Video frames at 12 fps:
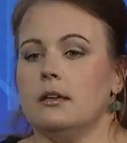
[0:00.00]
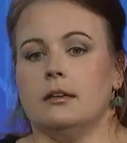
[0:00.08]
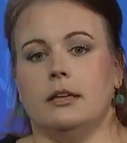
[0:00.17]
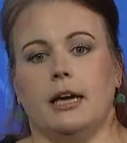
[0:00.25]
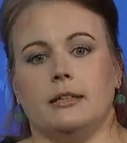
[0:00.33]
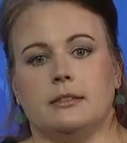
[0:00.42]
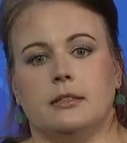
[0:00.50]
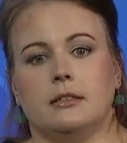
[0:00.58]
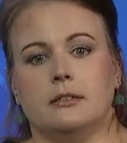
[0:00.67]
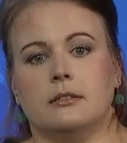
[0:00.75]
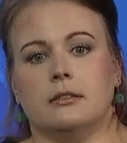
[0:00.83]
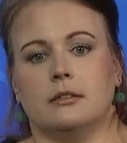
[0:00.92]
The
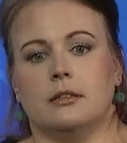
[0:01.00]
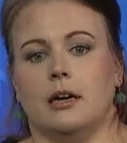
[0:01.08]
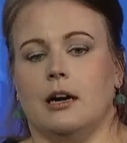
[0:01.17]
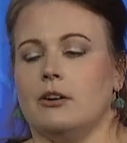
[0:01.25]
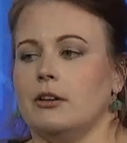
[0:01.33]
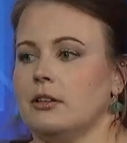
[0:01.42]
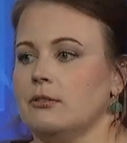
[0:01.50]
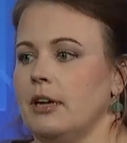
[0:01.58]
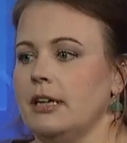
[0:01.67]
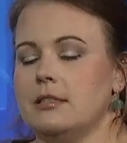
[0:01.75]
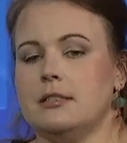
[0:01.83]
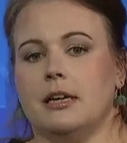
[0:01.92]
exits are on the
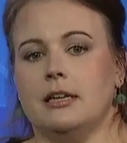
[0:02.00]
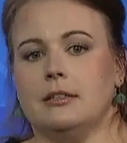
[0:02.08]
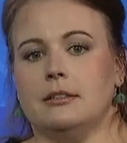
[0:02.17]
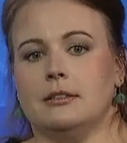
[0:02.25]
right side.